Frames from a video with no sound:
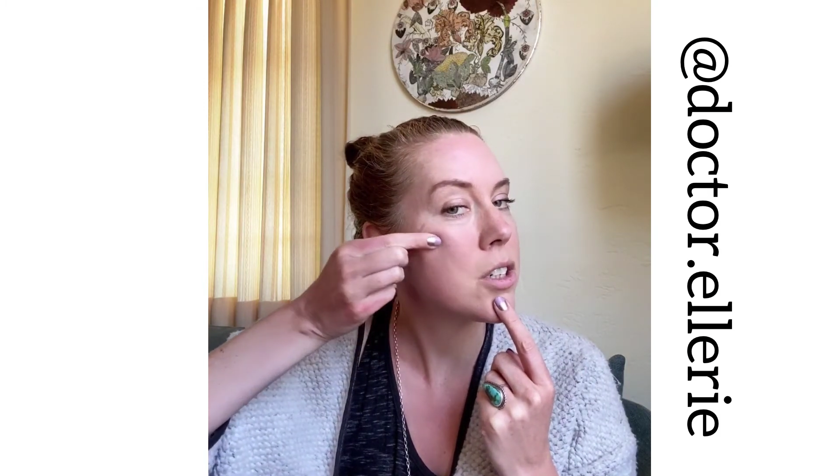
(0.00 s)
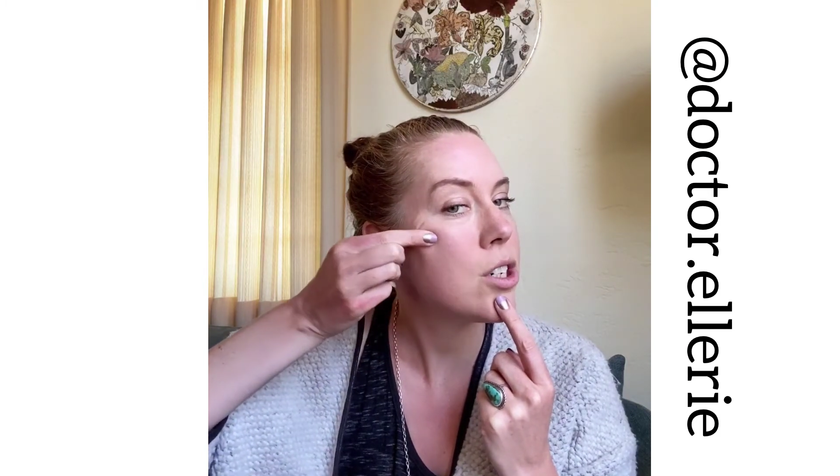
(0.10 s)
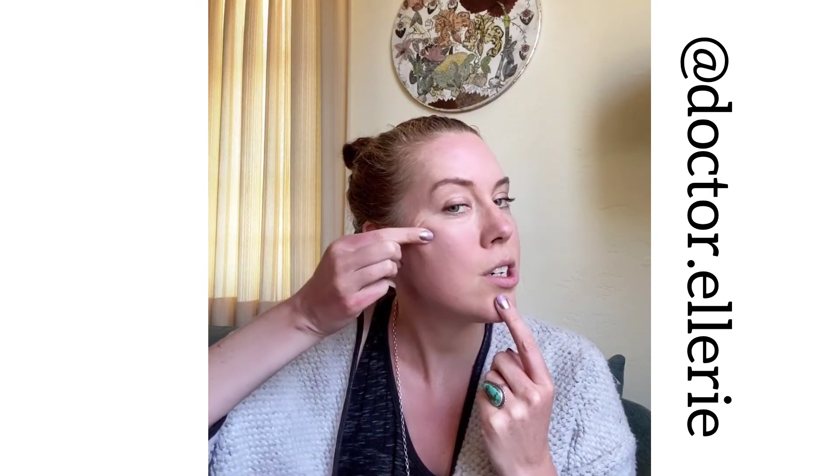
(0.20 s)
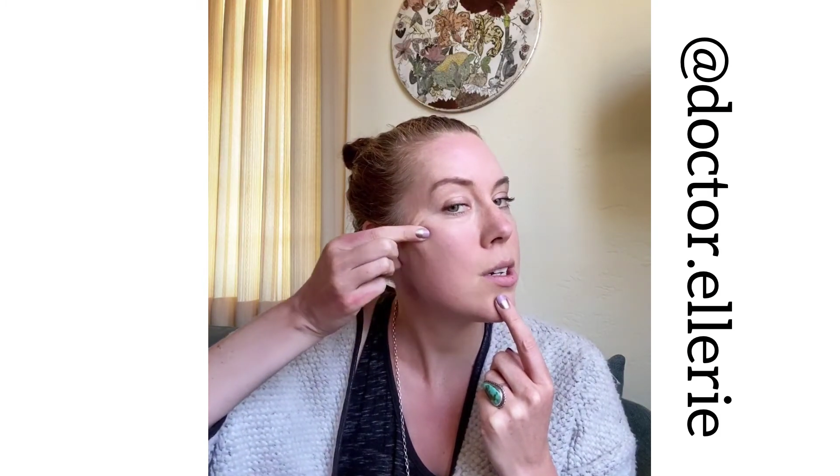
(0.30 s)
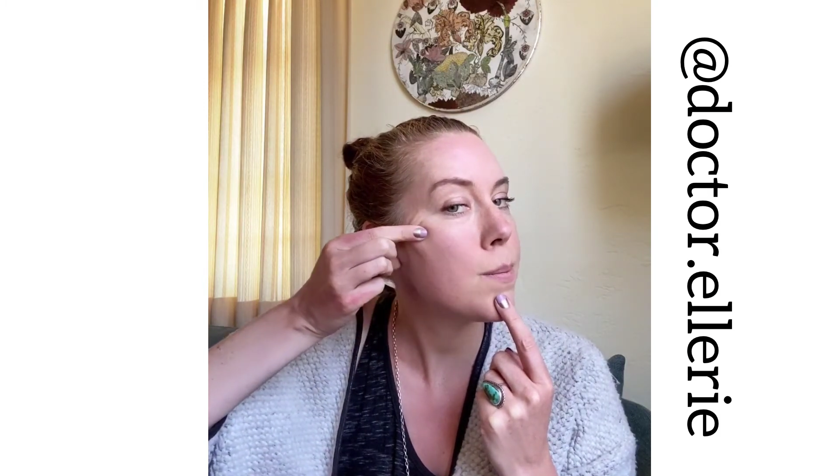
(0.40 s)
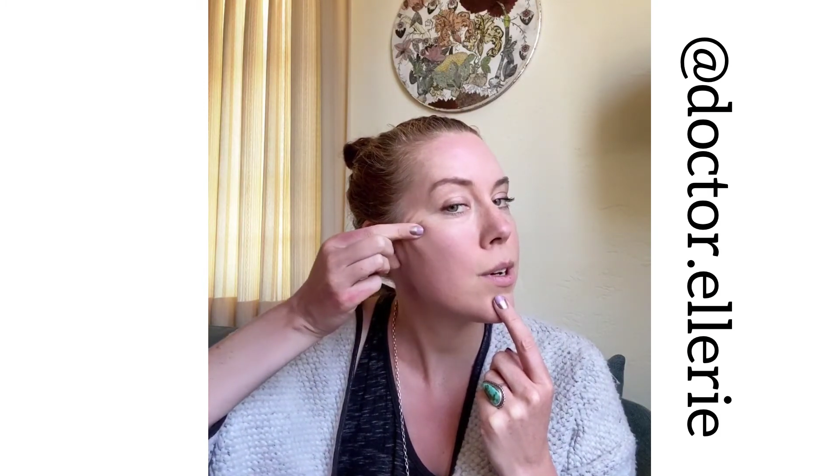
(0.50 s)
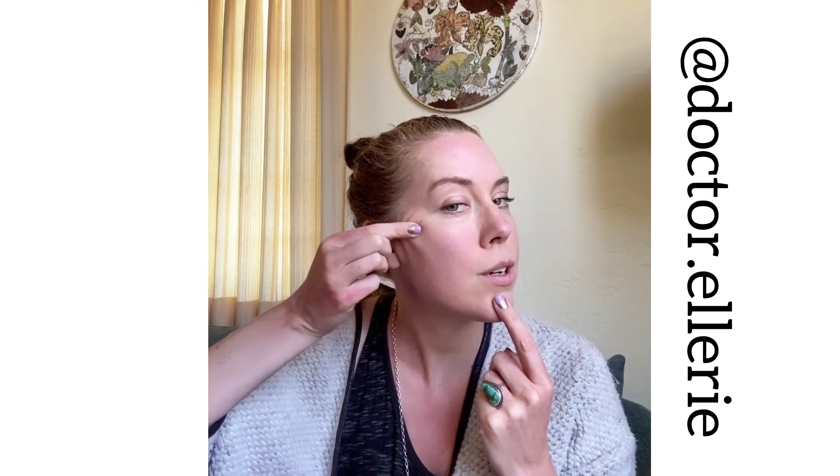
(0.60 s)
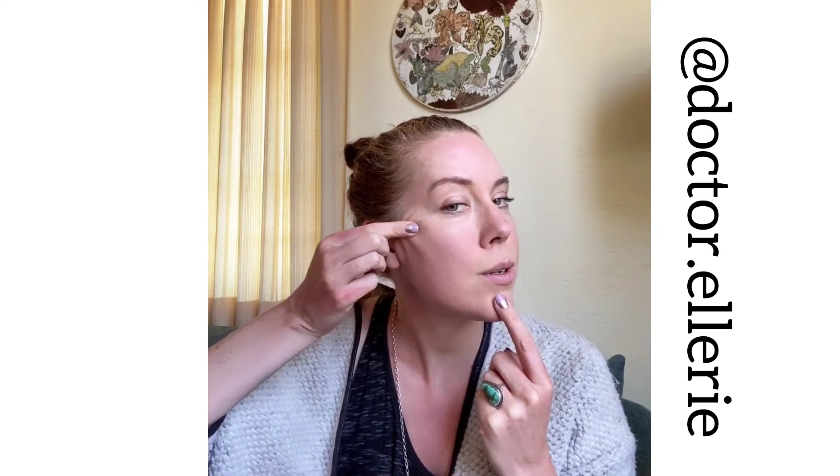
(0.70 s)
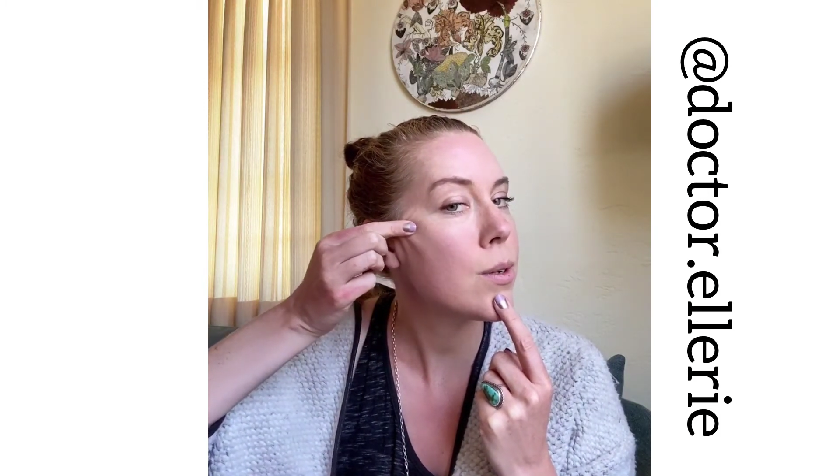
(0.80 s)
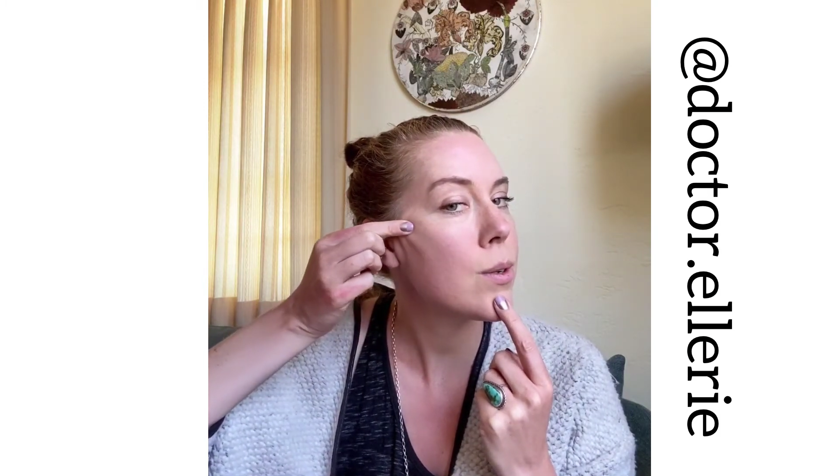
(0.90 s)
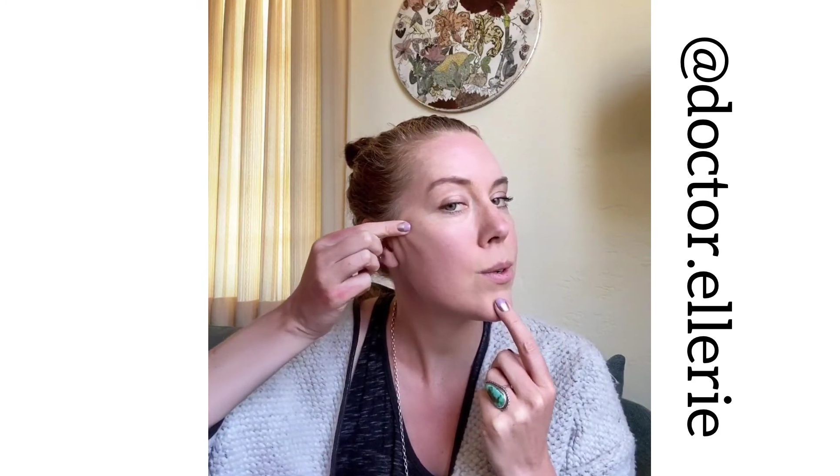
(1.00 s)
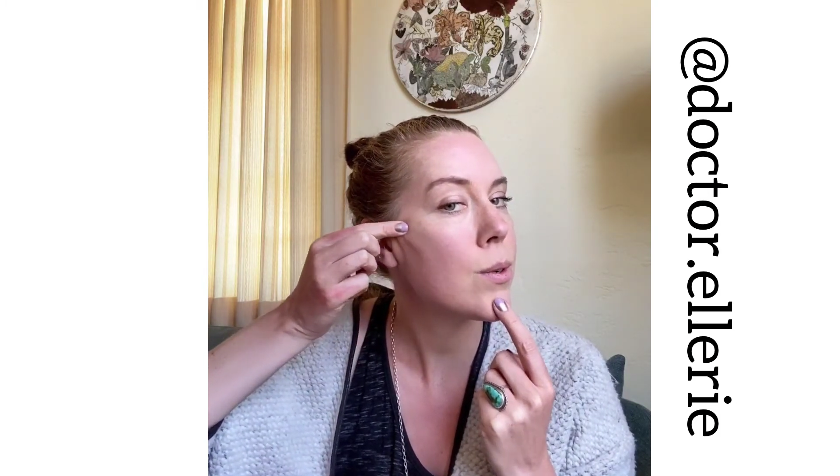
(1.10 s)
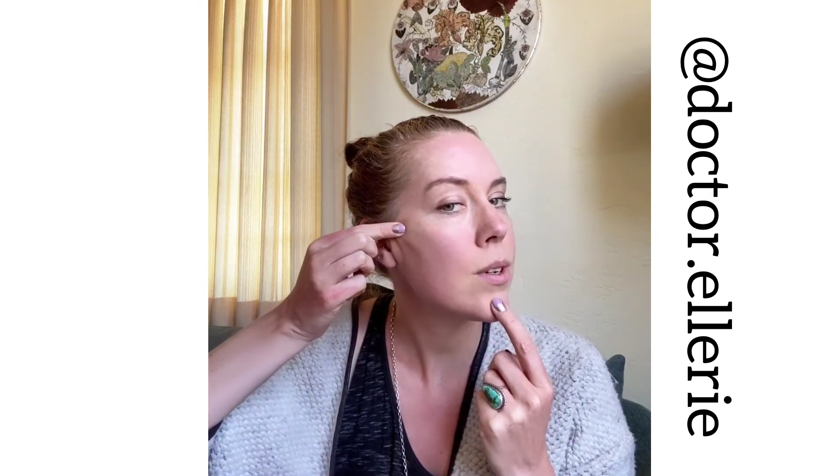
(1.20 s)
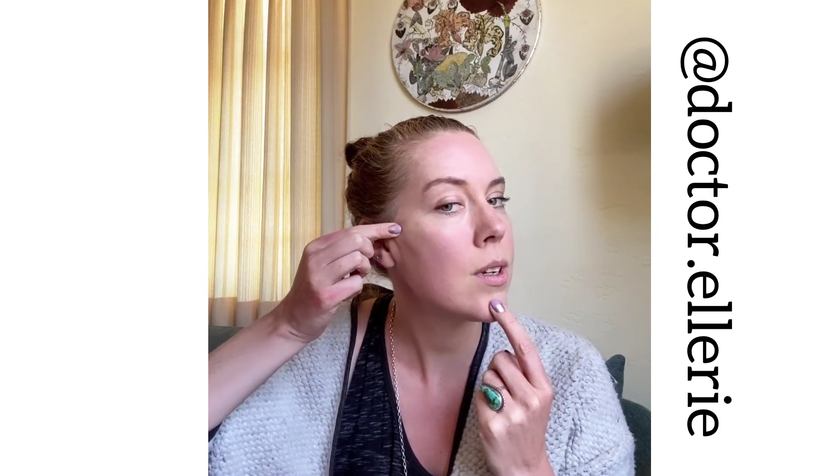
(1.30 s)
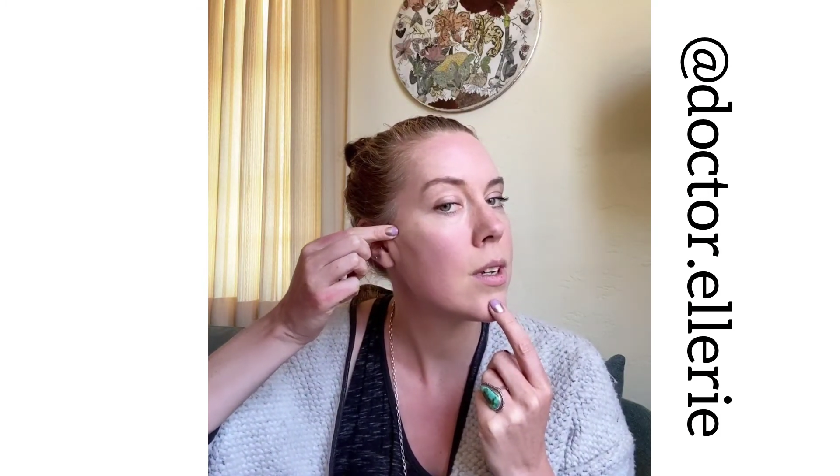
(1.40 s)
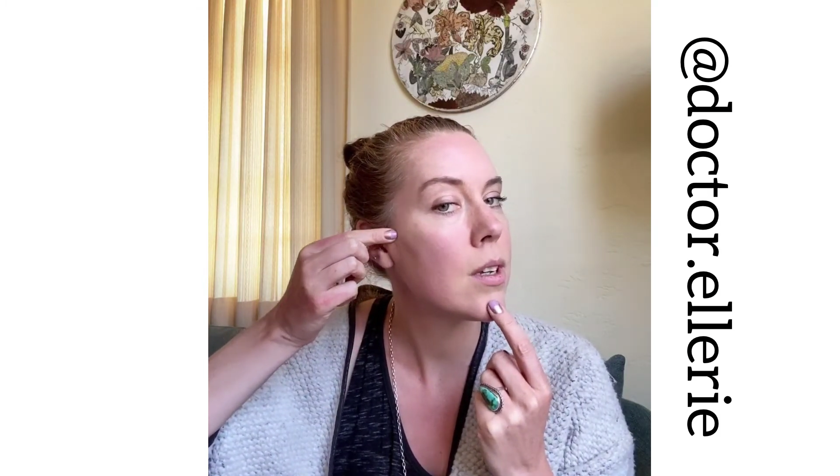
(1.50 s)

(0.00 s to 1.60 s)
cheekbone,